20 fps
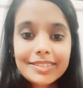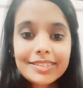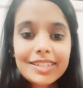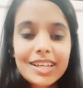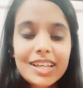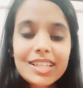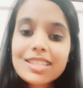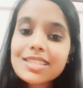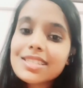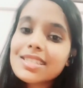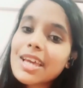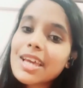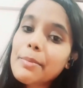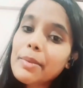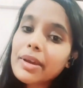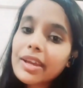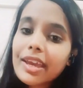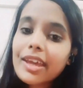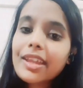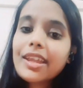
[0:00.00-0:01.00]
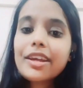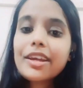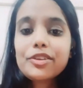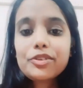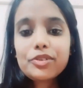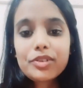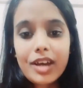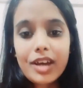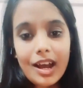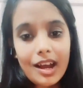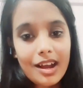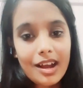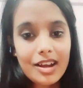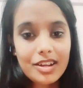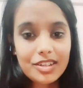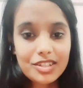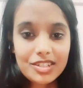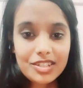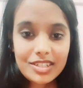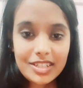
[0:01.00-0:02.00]
And this time again, I took
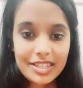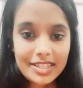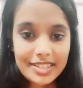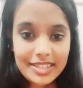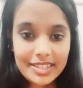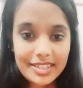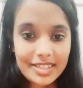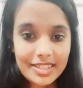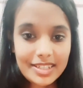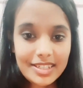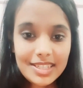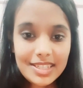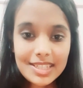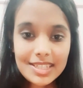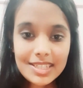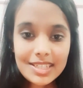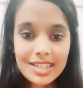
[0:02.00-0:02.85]
Akash test series.